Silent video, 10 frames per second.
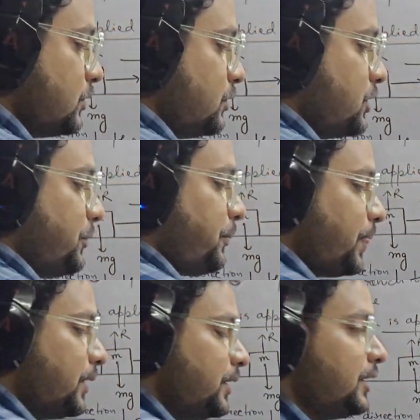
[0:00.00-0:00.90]
Okay.
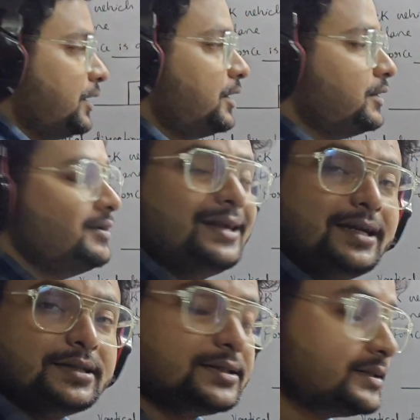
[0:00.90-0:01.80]
Now let
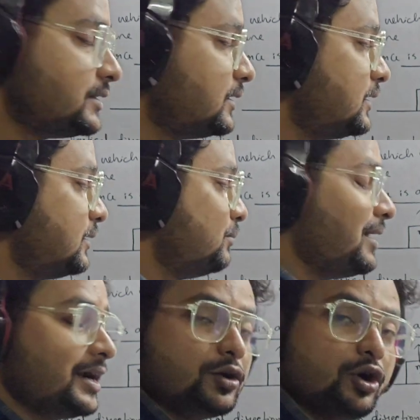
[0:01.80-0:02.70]
us
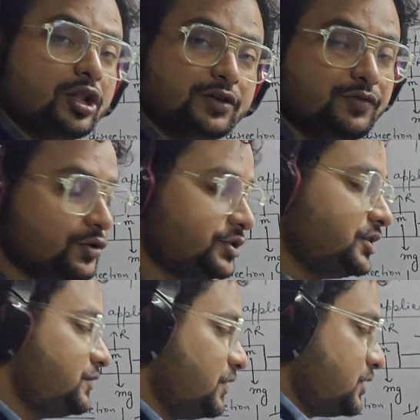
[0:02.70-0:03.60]
mark all the
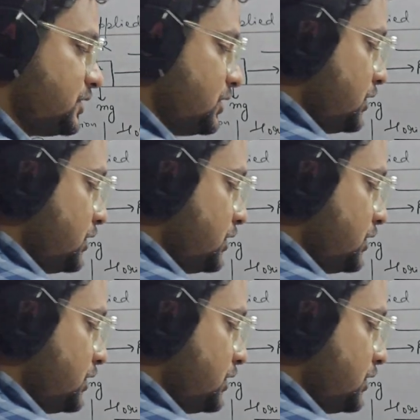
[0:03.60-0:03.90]
forces first.